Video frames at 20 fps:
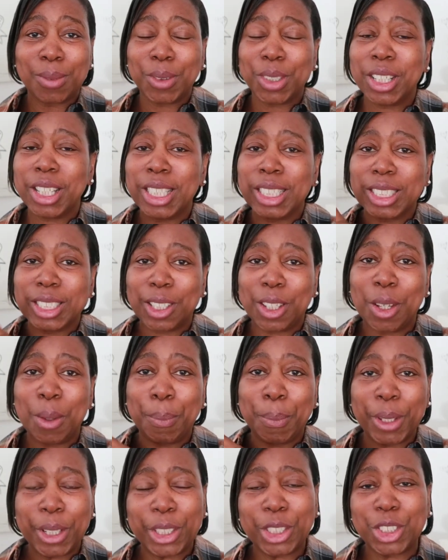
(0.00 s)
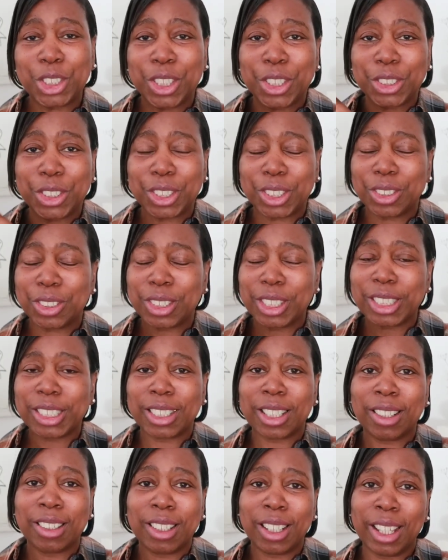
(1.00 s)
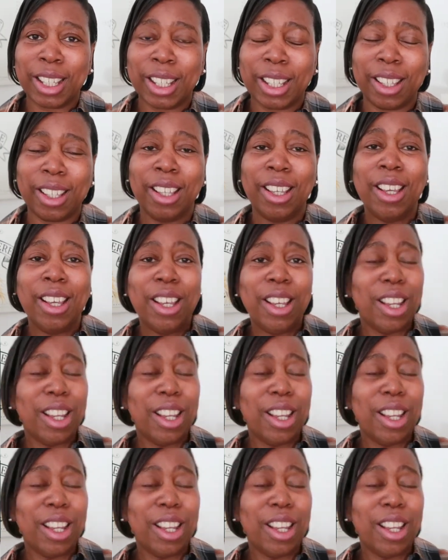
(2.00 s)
I'm going to insert a picture just on the side here